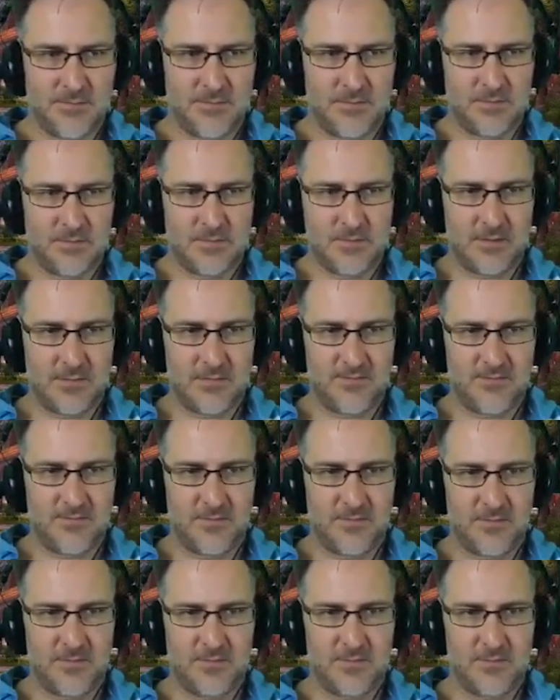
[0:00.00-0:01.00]
we can grab a
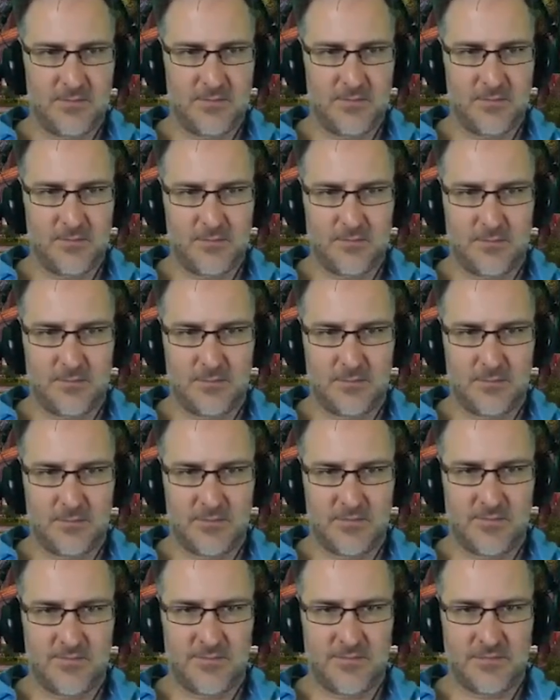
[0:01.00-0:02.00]
few. If
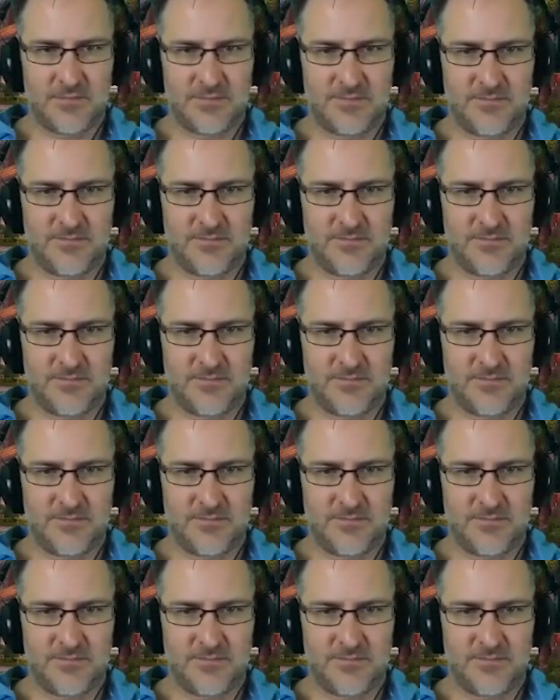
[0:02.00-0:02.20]
there's a